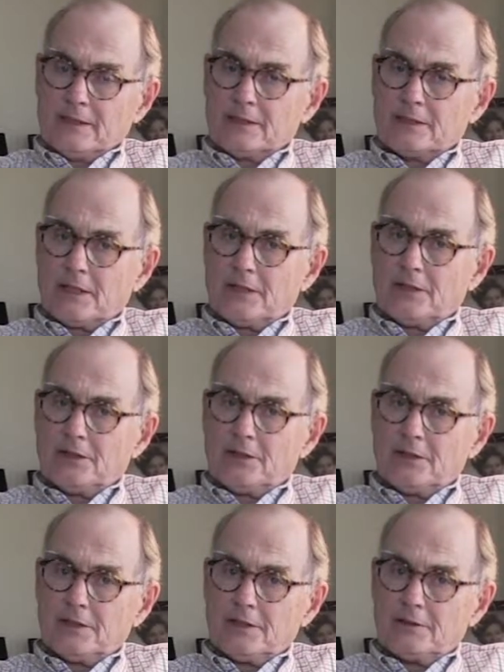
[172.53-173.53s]
second
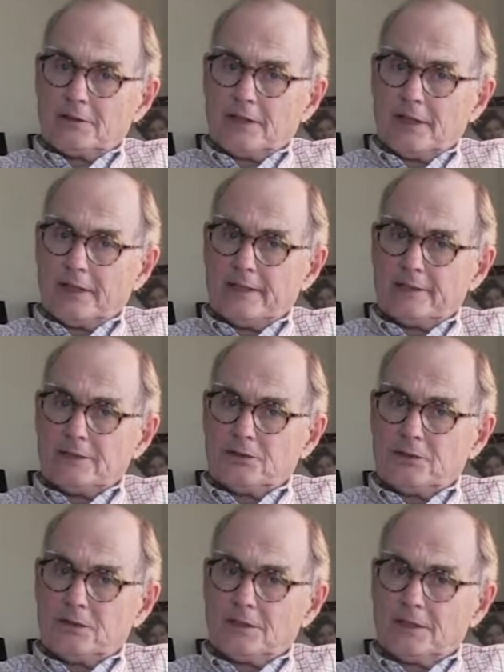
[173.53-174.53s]
year in
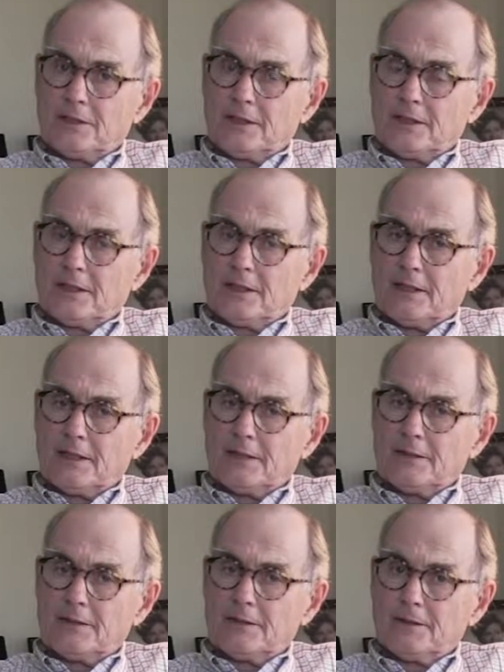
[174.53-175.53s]
college,
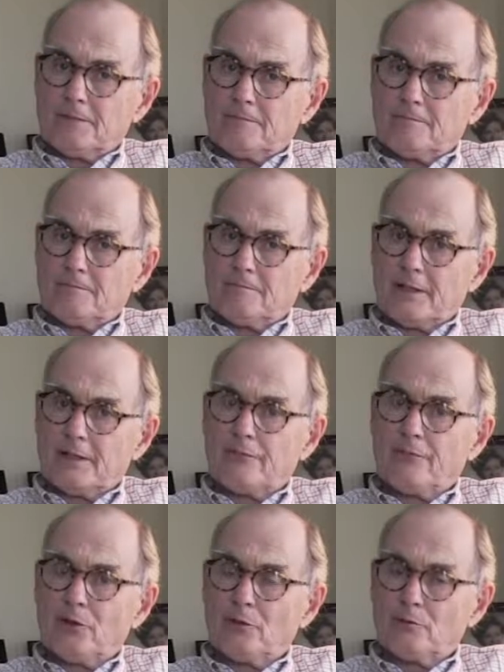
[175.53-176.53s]
and had
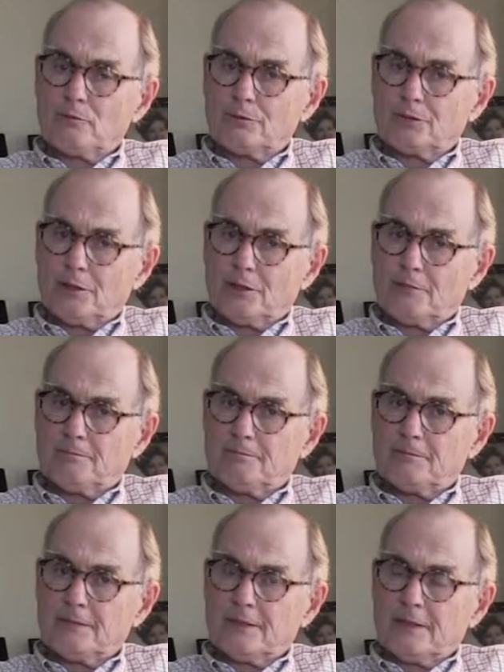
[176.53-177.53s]
flown some,
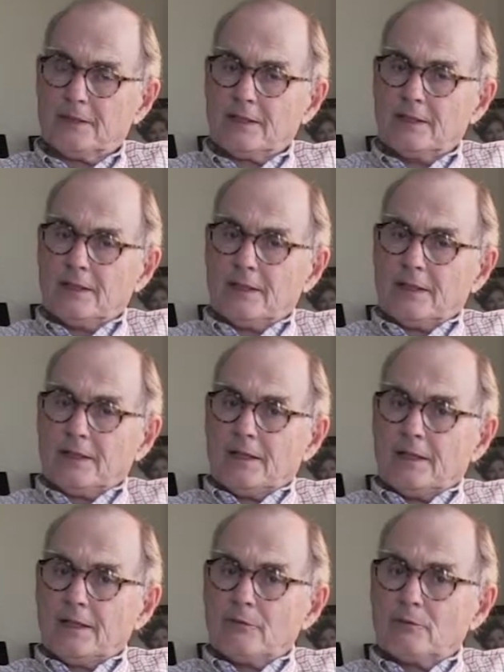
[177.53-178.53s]

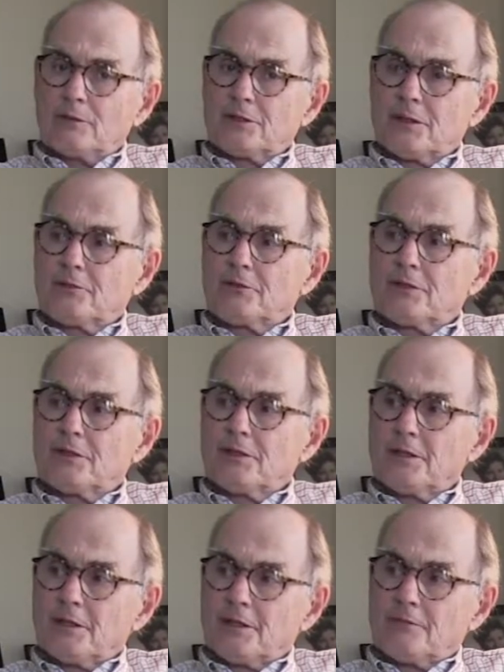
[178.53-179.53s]
and was interested
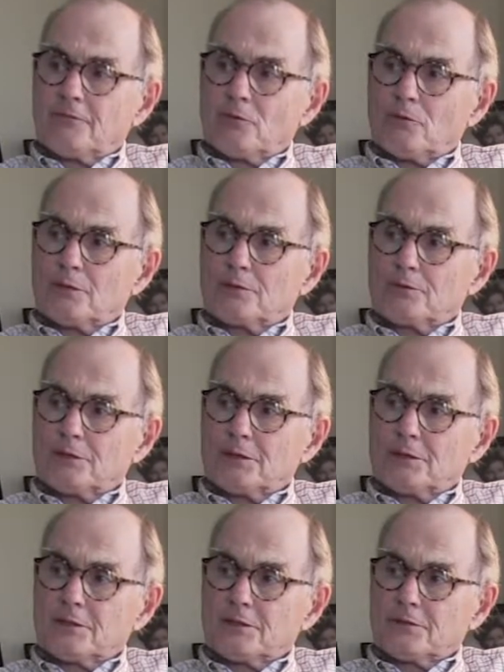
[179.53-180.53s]
in the Air Force, was
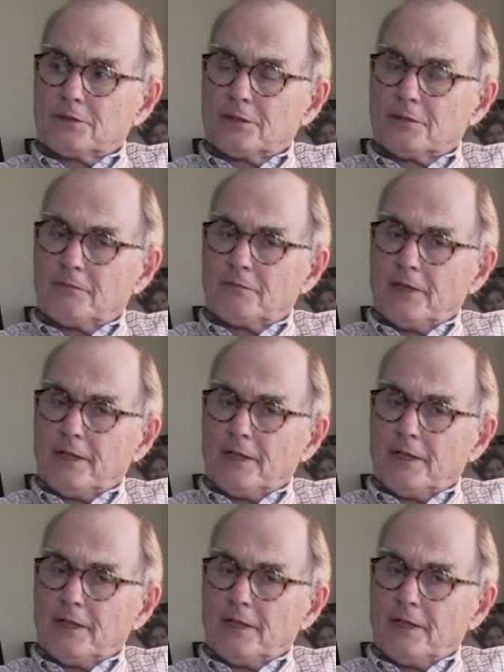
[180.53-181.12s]
interested in